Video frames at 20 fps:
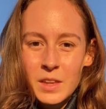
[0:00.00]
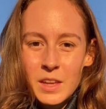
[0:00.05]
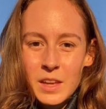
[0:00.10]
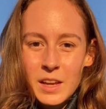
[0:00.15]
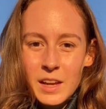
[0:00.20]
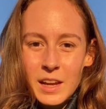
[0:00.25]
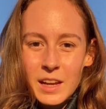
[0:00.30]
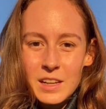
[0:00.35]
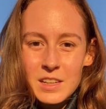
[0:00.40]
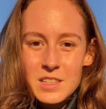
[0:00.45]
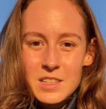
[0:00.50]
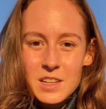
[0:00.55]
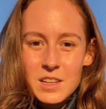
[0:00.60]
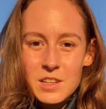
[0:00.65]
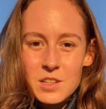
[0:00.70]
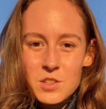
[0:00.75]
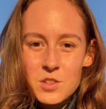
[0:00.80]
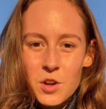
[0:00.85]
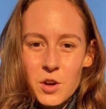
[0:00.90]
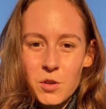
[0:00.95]
hence, it is
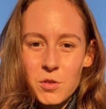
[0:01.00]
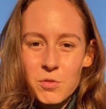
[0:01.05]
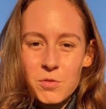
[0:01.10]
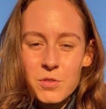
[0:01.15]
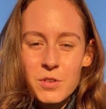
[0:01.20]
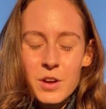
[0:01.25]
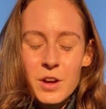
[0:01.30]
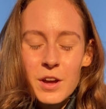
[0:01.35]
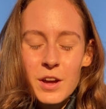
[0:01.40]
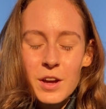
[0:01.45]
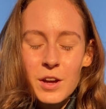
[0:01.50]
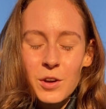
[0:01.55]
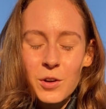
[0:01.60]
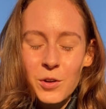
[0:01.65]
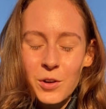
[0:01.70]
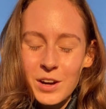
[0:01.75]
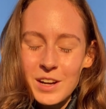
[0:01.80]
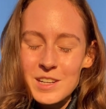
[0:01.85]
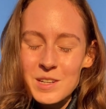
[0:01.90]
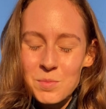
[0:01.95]
of
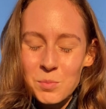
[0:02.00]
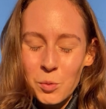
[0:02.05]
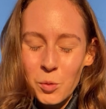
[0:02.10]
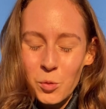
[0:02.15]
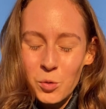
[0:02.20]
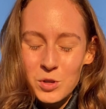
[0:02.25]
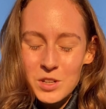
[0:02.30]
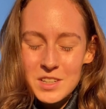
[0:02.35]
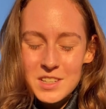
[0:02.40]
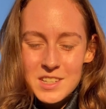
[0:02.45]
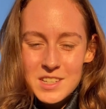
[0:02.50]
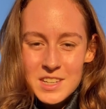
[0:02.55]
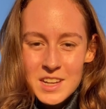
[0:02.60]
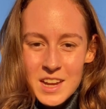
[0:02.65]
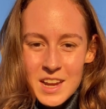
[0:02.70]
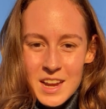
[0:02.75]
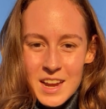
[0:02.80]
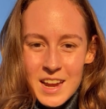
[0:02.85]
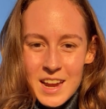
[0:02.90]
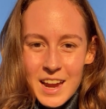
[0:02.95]
great importance,
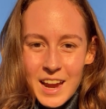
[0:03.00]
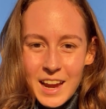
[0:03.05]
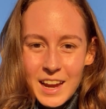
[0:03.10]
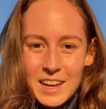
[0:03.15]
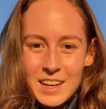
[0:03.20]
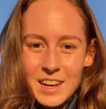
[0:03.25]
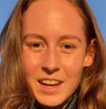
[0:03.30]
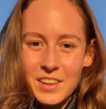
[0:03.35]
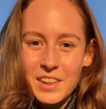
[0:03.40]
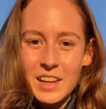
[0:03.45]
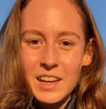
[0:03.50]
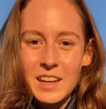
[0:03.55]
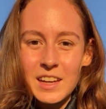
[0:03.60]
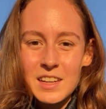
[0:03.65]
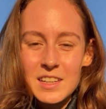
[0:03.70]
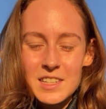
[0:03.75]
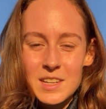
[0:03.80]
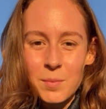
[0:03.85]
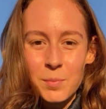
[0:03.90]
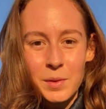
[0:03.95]
and I think it is
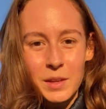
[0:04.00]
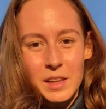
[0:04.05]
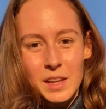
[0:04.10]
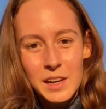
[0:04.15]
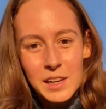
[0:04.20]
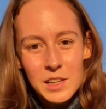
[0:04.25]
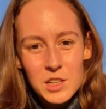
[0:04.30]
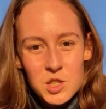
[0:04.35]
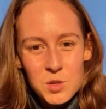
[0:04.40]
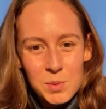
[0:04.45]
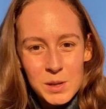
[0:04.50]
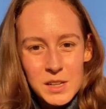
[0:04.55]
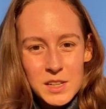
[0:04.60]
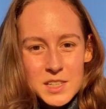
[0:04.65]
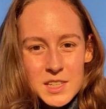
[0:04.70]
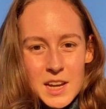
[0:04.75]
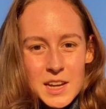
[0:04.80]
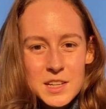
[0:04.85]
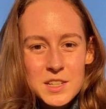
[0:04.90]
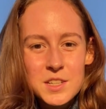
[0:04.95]
something that needs to be
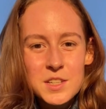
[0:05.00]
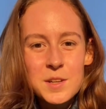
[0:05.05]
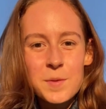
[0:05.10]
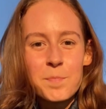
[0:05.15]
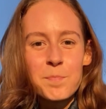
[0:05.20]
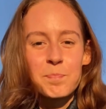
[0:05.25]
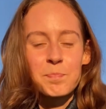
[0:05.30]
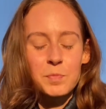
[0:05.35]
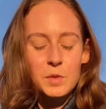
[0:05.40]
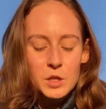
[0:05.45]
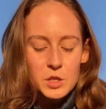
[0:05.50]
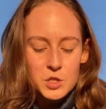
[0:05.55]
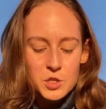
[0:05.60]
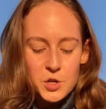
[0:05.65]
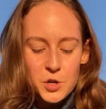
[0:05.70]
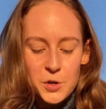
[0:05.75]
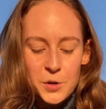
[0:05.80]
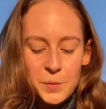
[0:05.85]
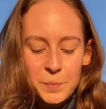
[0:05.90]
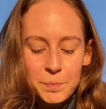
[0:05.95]
discussed. So,